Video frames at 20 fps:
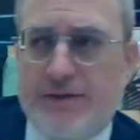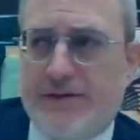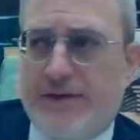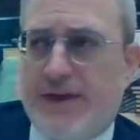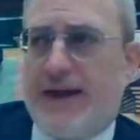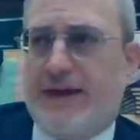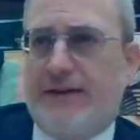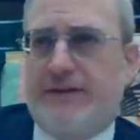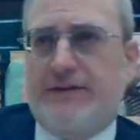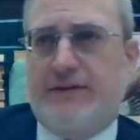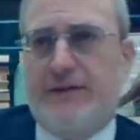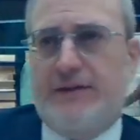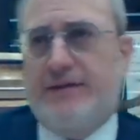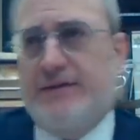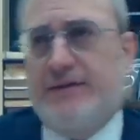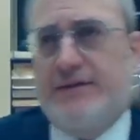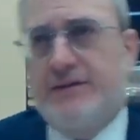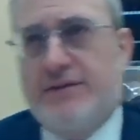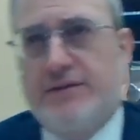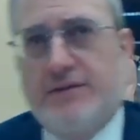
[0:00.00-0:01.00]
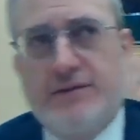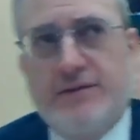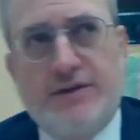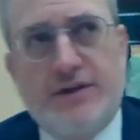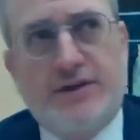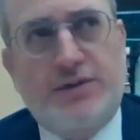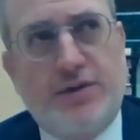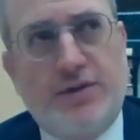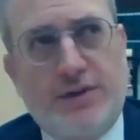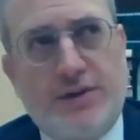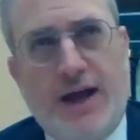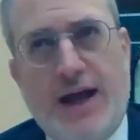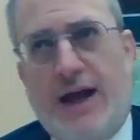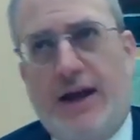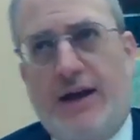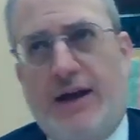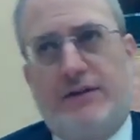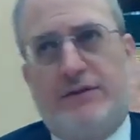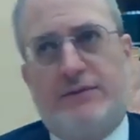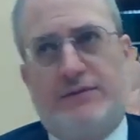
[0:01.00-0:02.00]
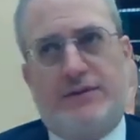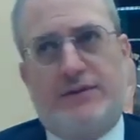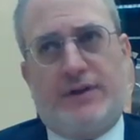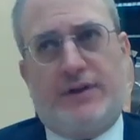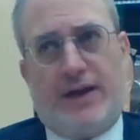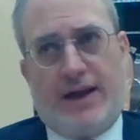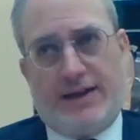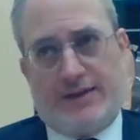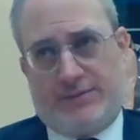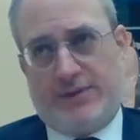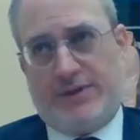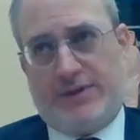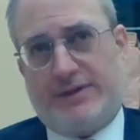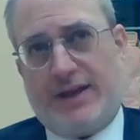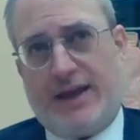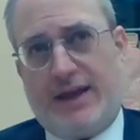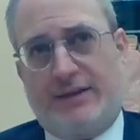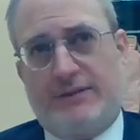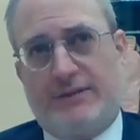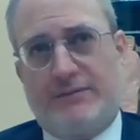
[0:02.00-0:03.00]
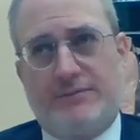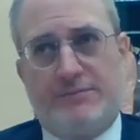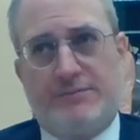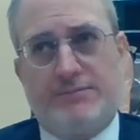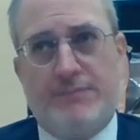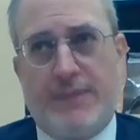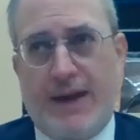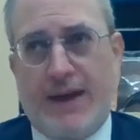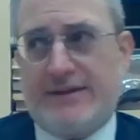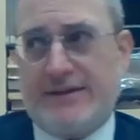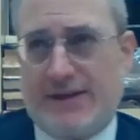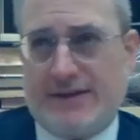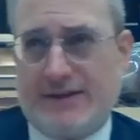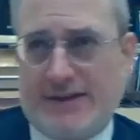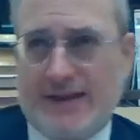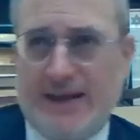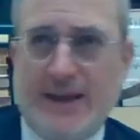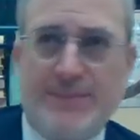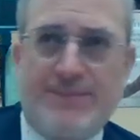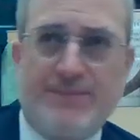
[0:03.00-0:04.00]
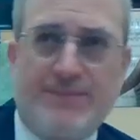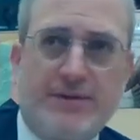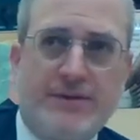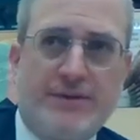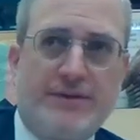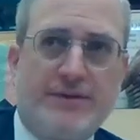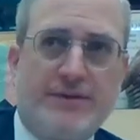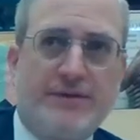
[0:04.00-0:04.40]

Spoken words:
that the Torah, as we said, makes us keep